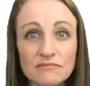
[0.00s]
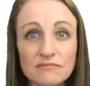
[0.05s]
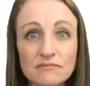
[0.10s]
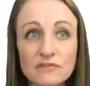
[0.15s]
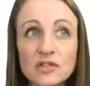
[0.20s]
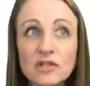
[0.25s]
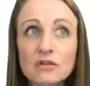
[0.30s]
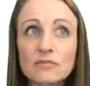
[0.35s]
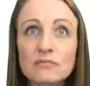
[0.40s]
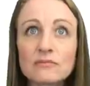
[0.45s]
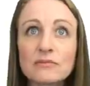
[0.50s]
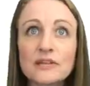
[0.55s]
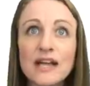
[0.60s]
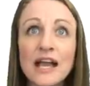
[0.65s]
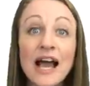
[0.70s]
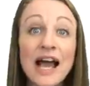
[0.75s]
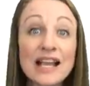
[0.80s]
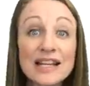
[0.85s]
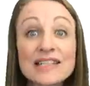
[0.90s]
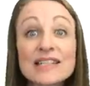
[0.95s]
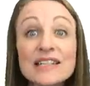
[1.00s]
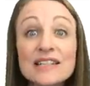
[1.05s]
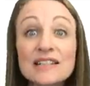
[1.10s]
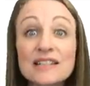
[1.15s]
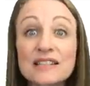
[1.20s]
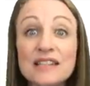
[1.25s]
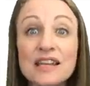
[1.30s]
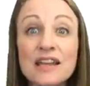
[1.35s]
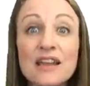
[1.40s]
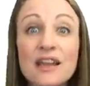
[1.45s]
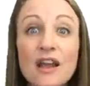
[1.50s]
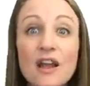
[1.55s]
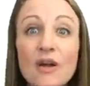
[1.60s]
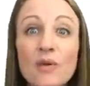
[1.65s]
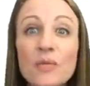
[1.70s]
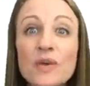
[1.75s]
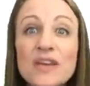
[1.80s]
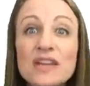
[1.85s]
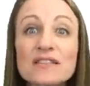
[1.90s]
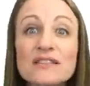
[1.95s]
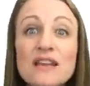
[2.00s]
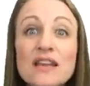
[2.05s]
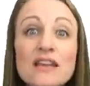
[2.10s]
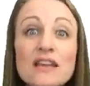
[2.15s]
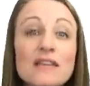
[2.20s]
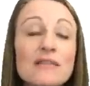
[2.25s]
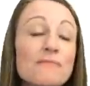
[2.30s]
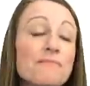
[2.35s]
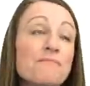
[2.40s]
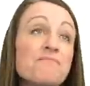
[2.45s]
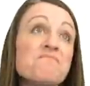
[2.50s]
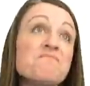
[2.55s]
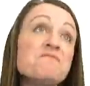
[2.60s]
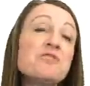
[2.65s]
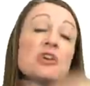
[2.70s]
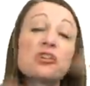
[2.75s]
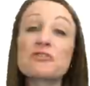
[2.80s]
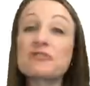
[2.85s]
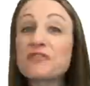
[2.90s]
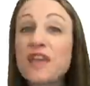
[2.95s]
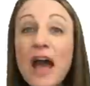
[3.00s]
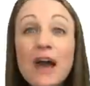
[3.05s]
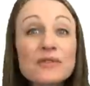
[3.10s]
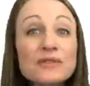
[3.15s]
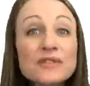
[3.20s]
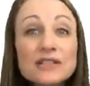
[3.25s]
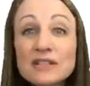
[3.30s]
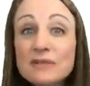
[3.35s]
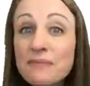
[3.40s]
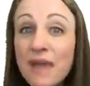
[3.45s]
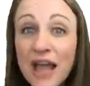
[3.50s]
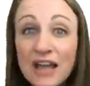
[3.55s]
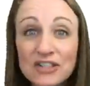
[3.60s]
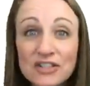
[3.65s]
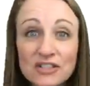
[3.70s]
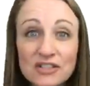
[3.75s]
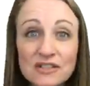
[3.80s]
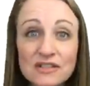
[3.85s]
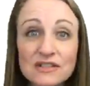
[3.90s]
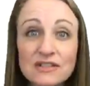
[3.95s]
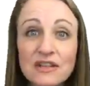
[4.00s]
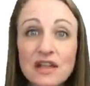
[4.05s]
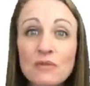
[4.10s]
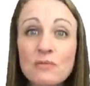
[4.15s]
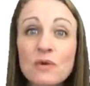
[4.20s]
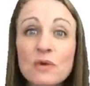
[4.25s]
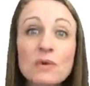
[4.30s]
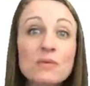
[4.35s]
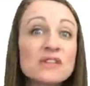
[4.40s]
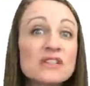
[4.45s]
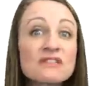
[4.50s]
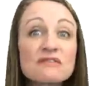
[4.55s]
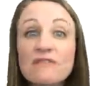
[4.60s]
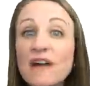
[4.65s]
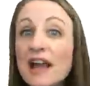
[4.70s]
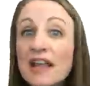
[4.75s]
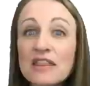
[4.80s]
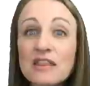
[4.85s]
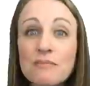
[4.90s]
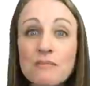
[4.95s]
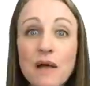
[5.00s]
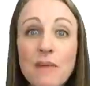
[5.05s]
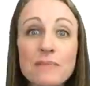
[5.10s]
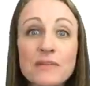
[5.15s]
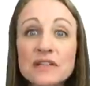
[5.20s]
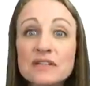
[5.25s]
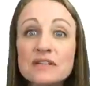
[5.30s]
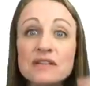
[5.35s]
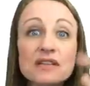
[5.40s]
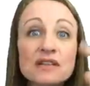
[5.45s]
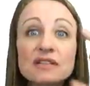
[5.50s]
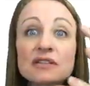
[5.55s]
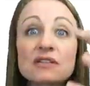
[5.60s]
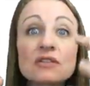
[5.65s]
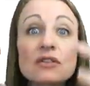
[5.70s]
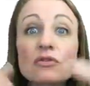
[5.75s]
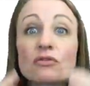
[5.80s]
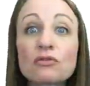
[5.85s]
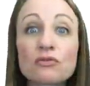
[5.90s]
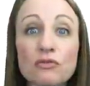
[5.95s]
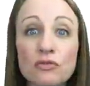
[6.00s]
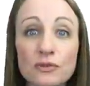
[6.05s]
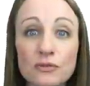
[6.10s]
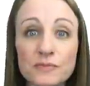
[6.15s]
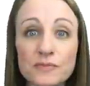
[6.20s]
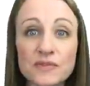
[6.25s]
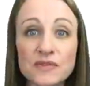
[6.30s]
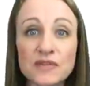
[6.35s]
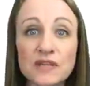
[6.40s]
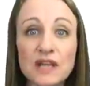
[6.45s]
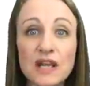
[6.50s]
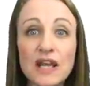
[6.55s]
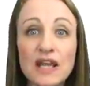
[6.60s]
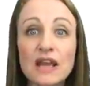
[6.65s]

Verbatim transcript: So ideally, we could take your thousand matches and we would divide them up into these little groups.